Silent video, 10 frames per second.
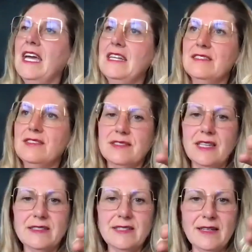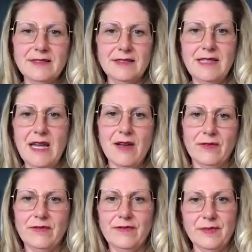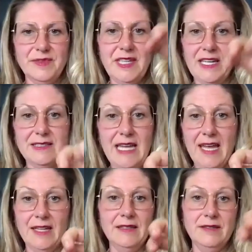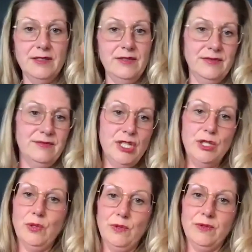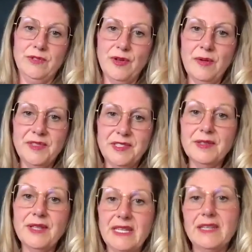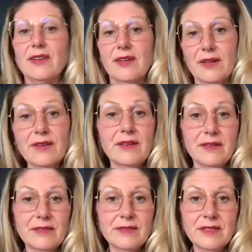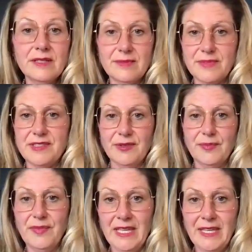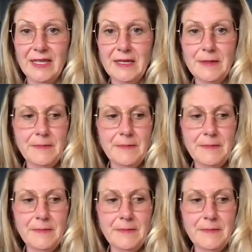And it just, like, dials it down from, say, a 10 to a 2. So I'm still here. I'm still me.